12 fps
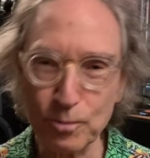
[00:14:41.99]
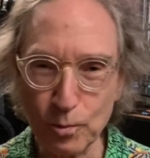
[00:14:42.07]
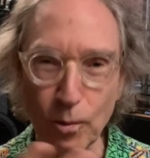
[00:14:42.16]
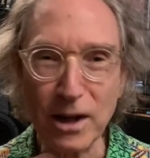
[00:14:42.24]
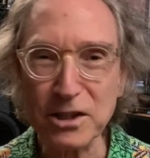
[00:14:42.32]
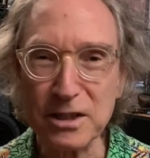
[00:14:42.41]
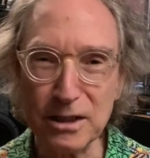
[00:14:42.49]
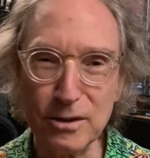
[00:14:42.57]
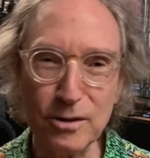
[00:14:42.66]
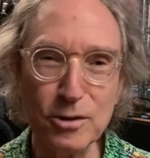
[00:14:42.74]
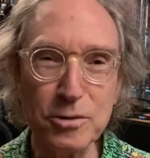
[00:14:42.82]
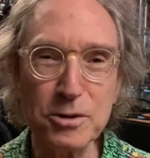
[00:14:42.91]
watching
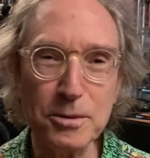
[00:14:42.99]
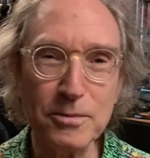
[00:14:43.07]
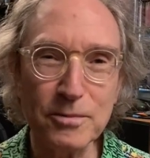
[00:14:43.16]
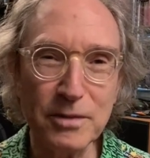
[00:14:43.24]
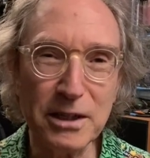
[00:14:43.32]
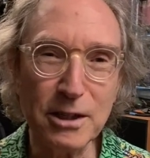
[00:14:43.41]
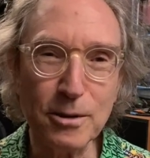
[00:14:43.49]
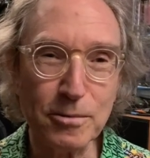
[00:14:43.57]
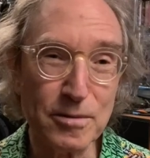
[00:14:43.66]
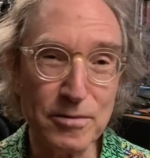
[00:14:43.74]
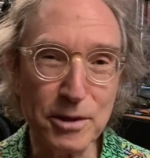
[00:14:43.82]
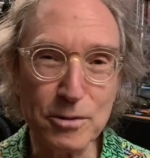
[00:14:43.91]
YouTube video
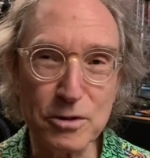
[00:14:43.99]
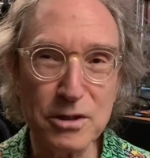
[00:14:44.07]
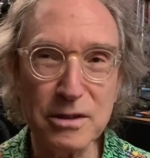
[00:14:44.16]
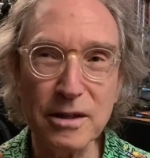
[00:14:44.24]
reviews.